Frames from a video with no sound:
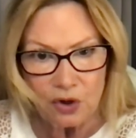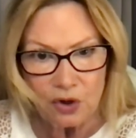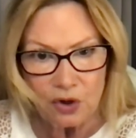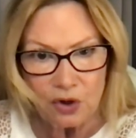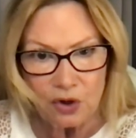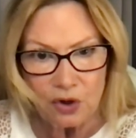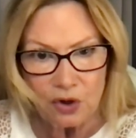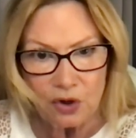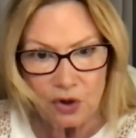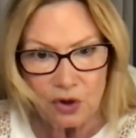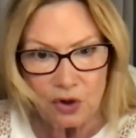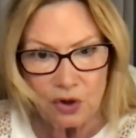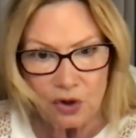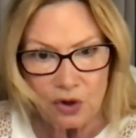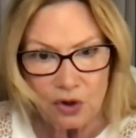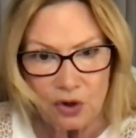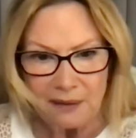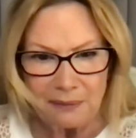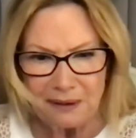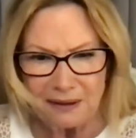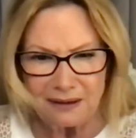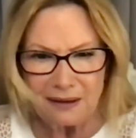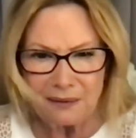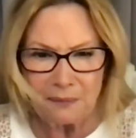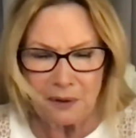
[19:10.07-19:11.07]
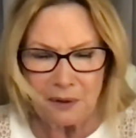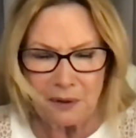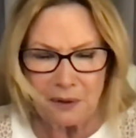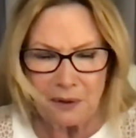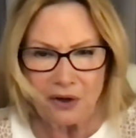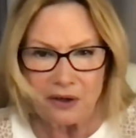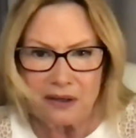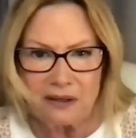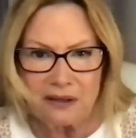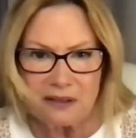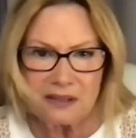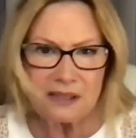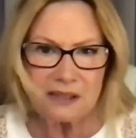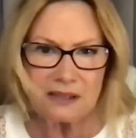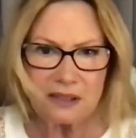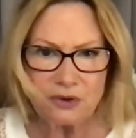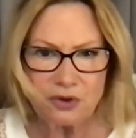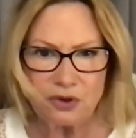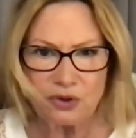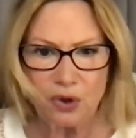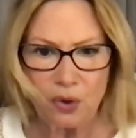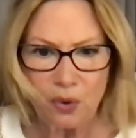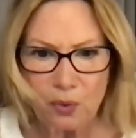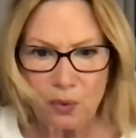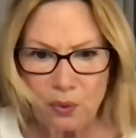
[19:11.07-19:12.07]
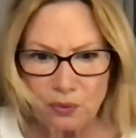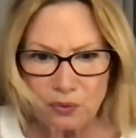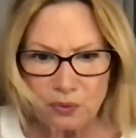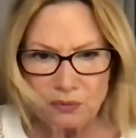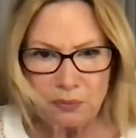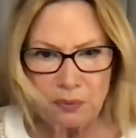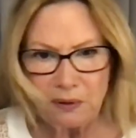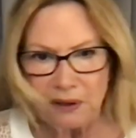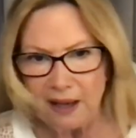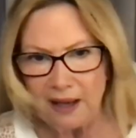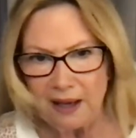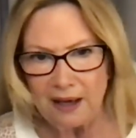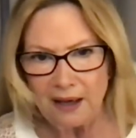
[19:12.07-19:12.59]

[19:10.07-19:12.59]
I mean, come on, this is such an old play.